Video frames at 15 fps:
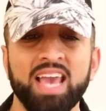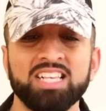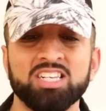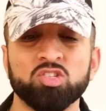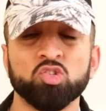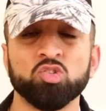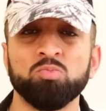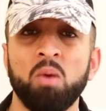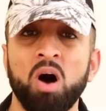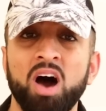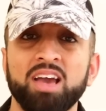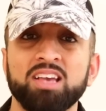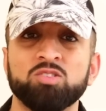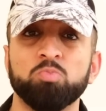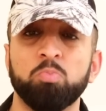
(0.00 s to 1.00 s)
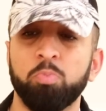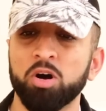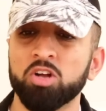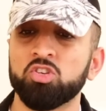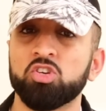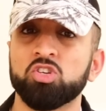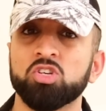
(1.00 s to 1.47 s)
He's the smartest
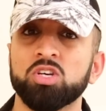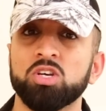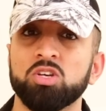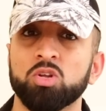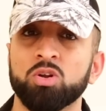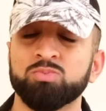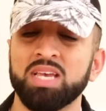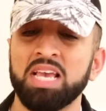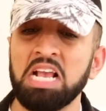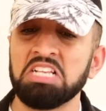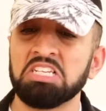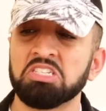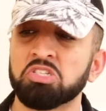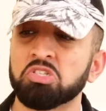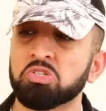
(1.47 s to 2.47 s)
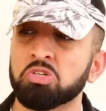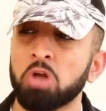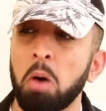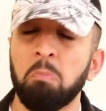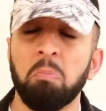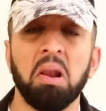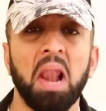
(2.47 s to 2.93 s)
bunch. You know what I'm saying? He's a
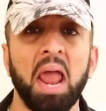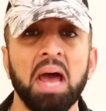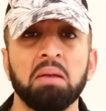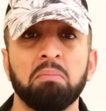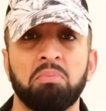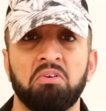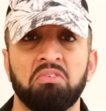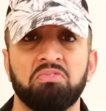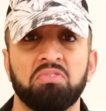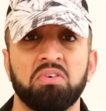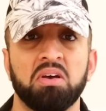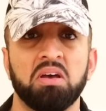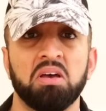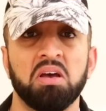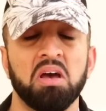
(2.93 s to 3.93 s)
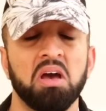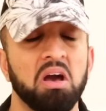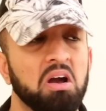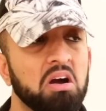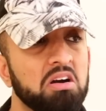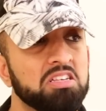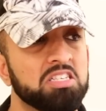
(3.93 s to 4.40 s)
top lad, bruv.
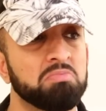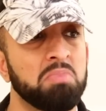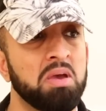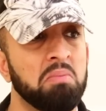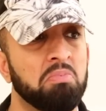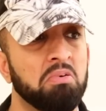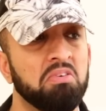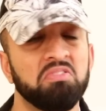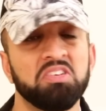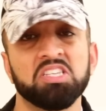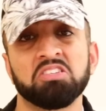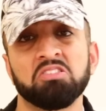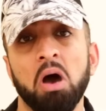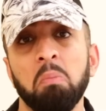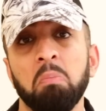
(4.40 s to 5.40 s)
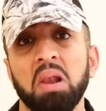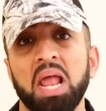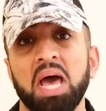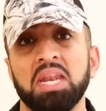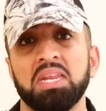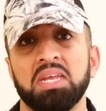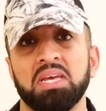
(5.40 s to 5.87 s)
Cause me, bruv, he's a top lad.